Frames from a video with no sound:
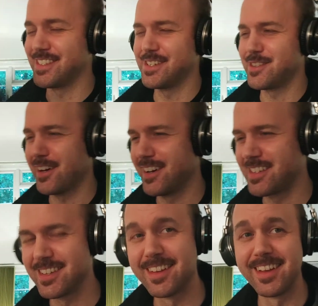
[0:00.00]
too
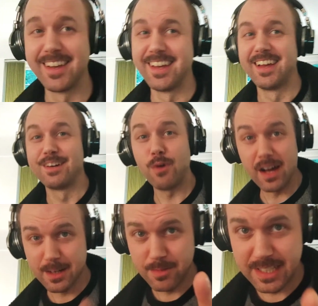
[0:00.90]
kind.
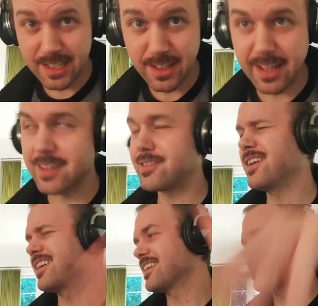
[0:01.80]
What? And I'm really good looking.
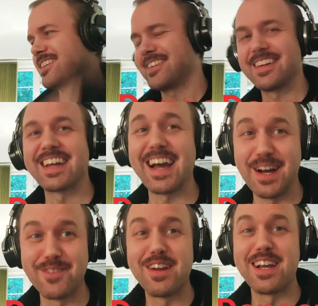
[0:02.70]
Oh, okay,
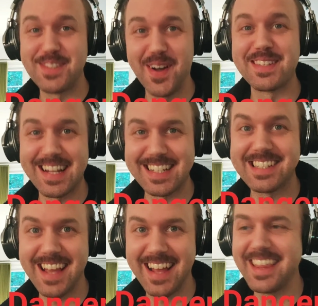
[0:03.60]
I realised no one's actually
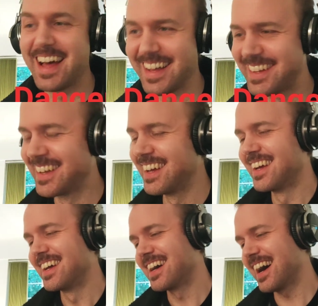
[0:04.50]
saying that.
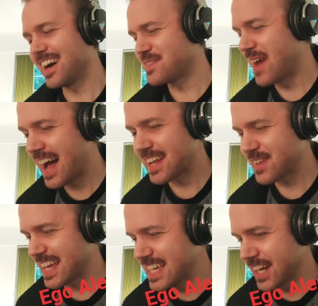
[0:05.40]
Oh man,
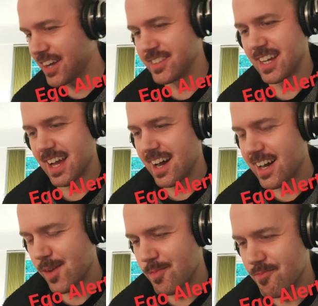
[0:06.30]
my ego.
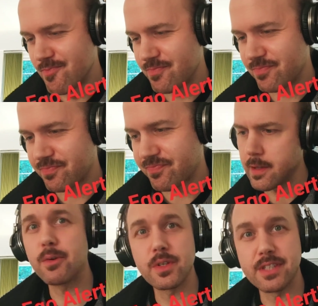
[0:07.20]

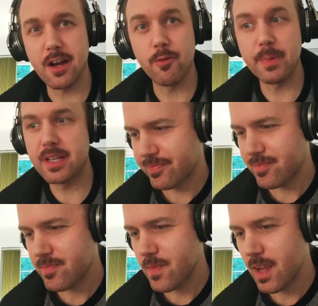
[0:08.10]
Help yourself.
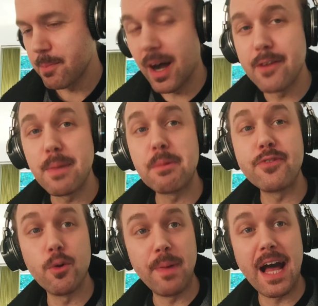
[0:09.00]
But it made me
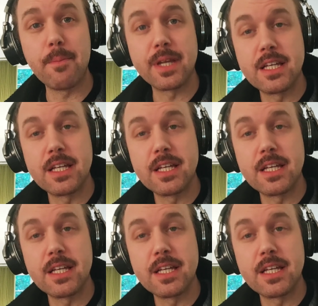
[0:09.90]
feel better